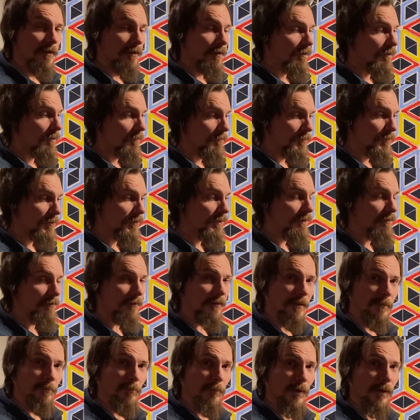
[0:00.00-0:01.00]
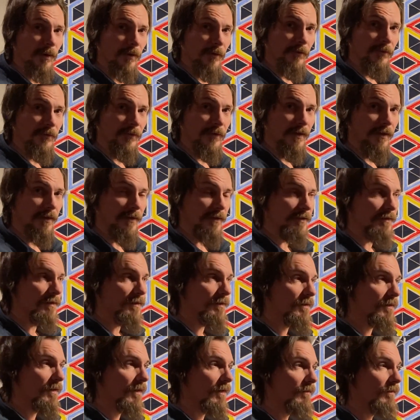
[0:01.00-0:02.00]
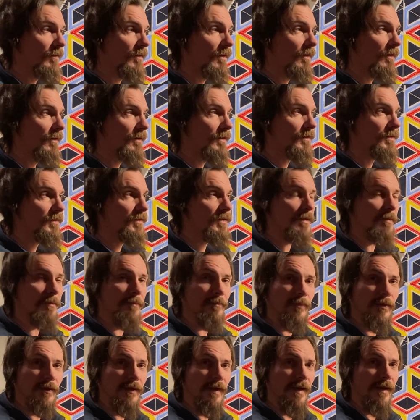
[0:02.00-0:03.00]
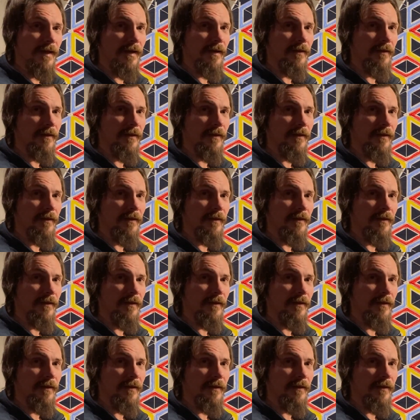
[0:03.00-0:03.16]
completely perfect, and there is some play